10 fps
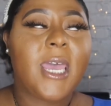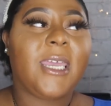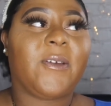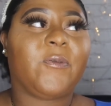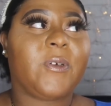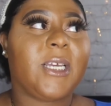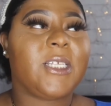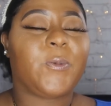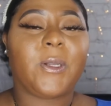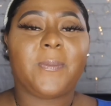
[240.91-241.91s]
It,
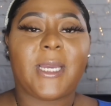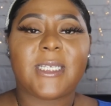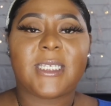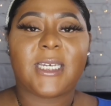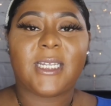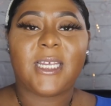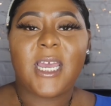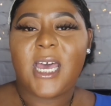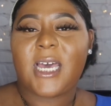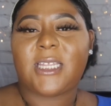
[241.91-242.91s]
it's what makes it
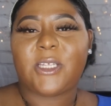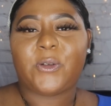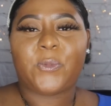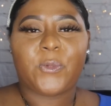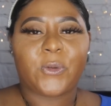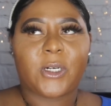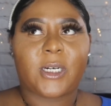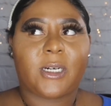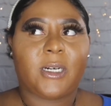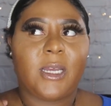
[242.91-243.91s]
a little
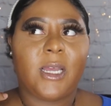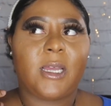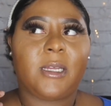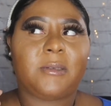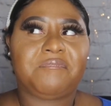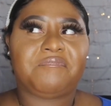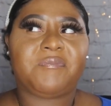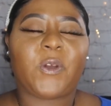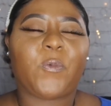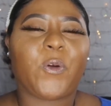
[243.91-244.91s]
more
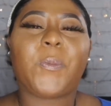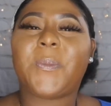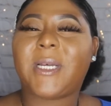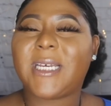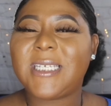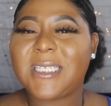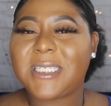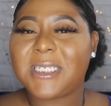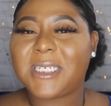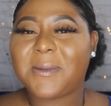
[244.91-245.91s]
robust
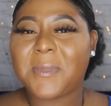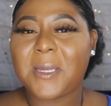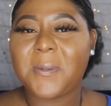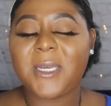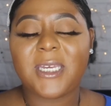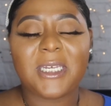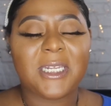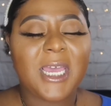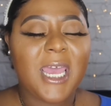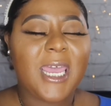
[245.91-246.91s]
in my
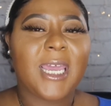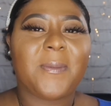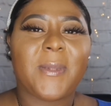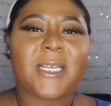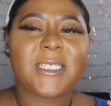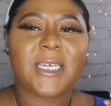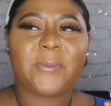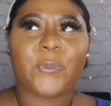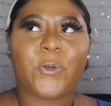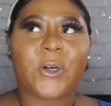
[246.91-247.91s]
opinion and it makes it
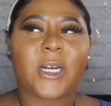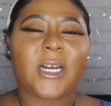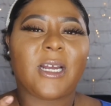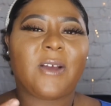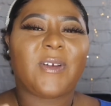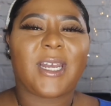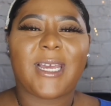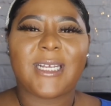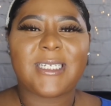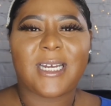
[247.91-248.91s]
more of a
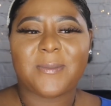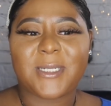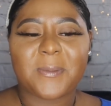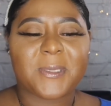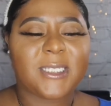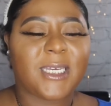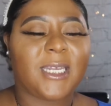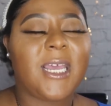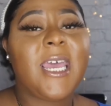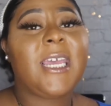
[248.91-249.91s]
nighttime type of
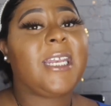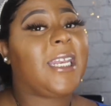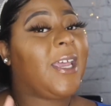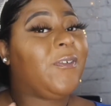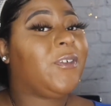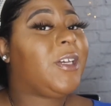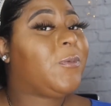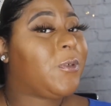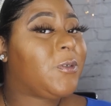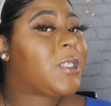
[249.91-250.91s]
scent definitely
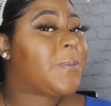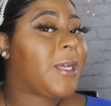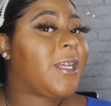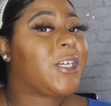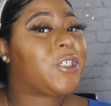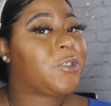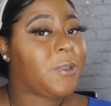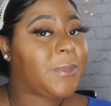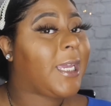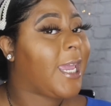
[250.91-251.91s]
will smell
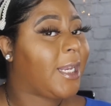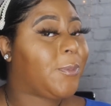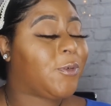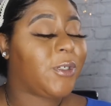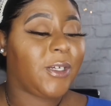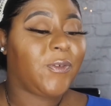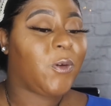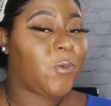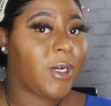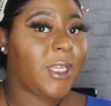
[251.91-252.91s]
extremely edible if
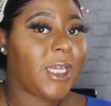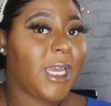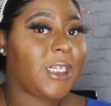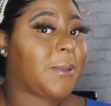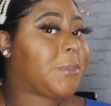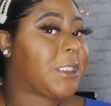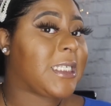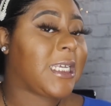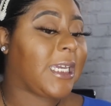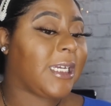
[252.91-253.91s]
you wear that i'm
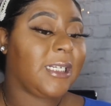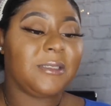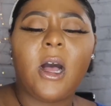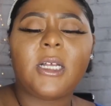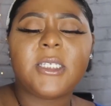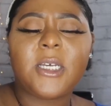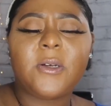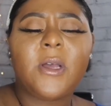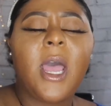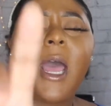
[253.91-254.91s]
just saying
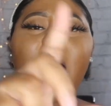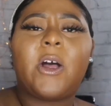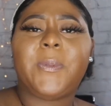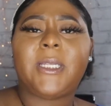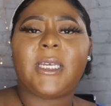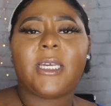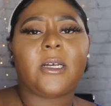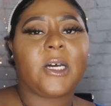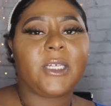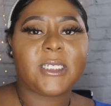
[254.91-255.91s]
also i'll be linking
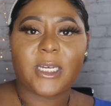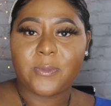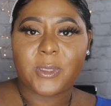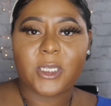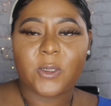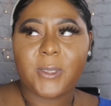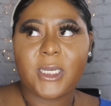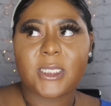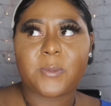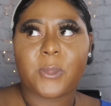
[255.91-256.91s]
all these down below
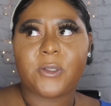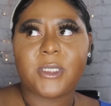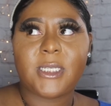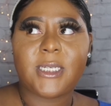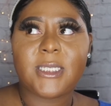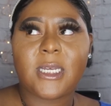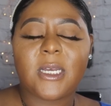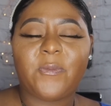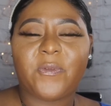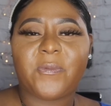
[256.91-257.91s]
because most of these
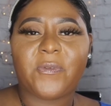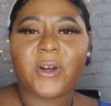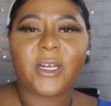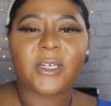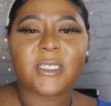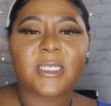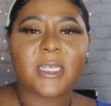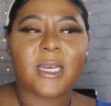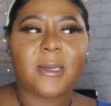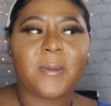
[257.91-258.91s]
come from fragrance
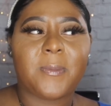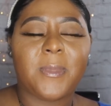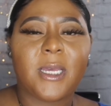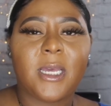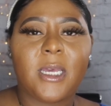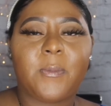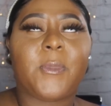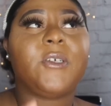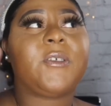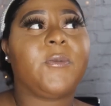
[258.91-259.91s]
um,
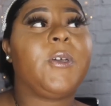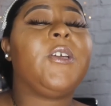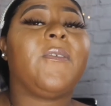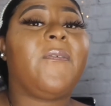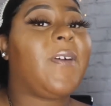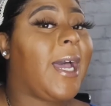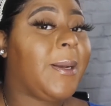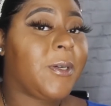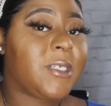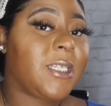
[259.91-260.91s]
most you can
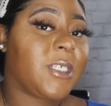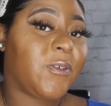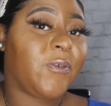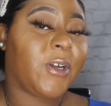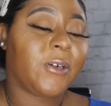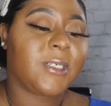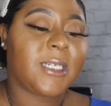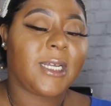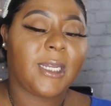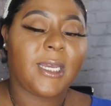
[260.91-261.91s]
find most of these on
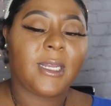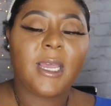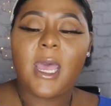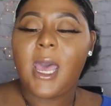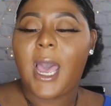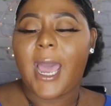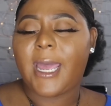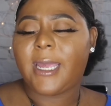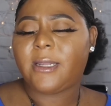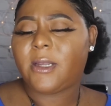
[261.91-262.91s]
fragrance.net
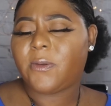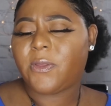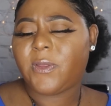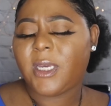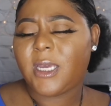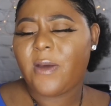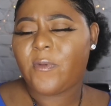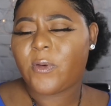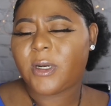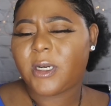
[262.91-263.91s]
i don't think
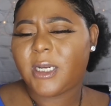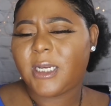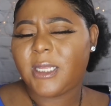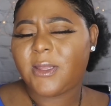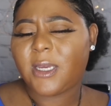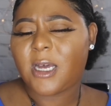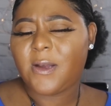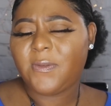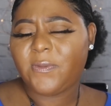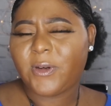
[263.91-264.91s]
i've ordered anything
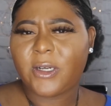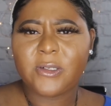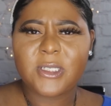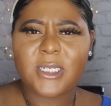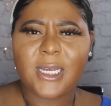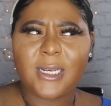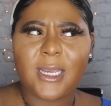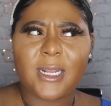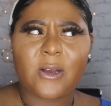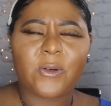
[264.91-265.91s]
off of
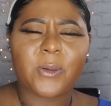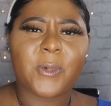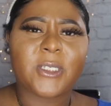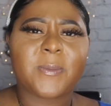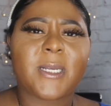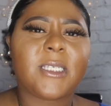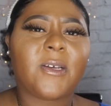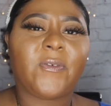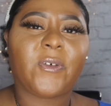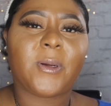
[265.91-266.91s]
fragrance.net i order most of my
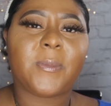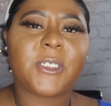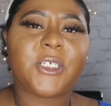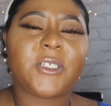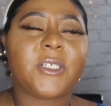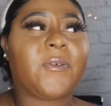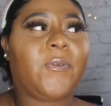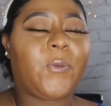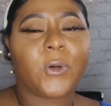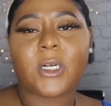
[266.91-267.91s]
stuff from
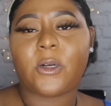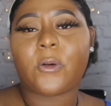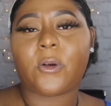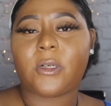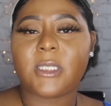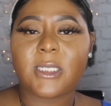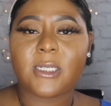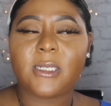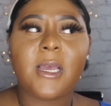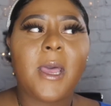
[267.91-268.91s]
sephora or
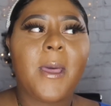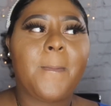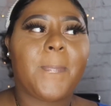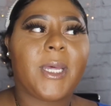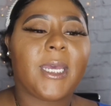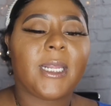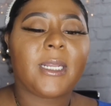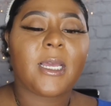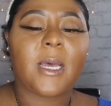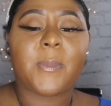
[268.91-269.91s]
ulta but
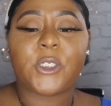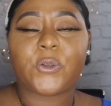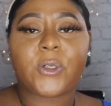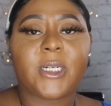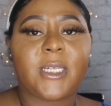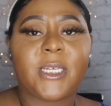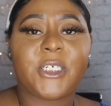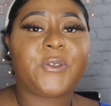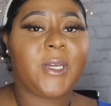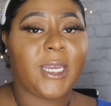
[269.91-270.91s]
a majority of
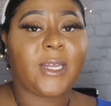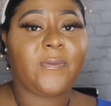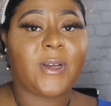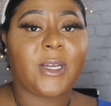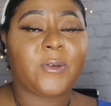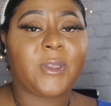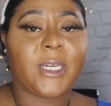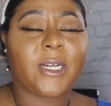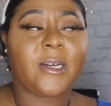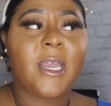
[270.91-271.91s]
these you can find on
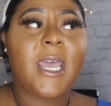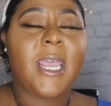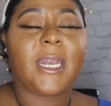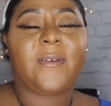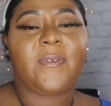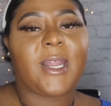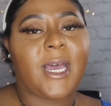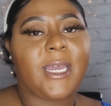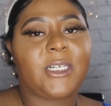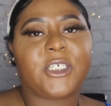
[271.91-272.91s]
there and if
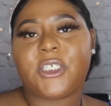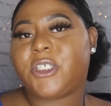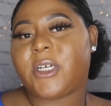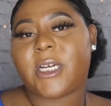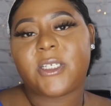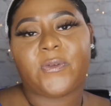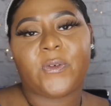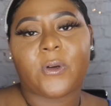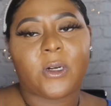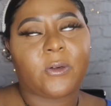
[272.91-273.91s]
not just try
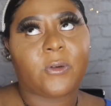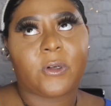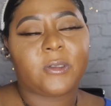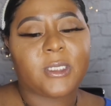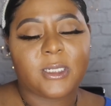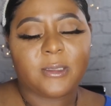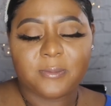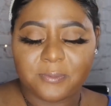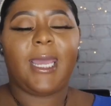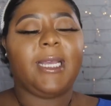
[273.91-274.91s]
sephora or ulta
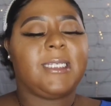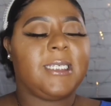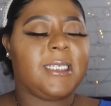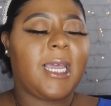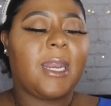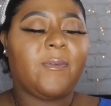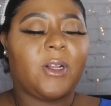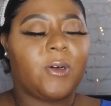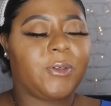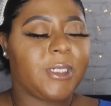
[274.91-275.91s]
next this is kind of
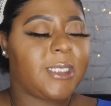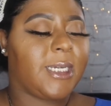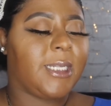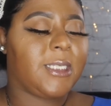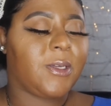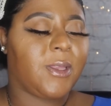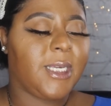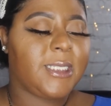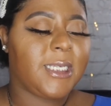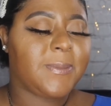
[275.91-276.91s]
an older scent so
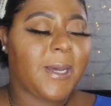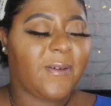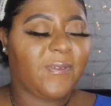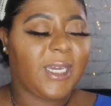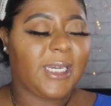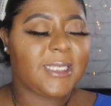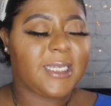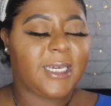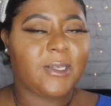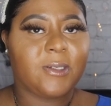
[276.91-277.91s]
this is by Vicky
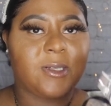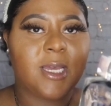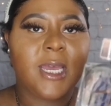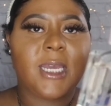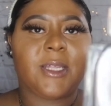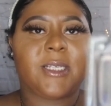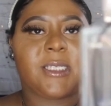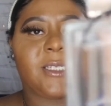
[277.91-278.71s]
Tiel and this is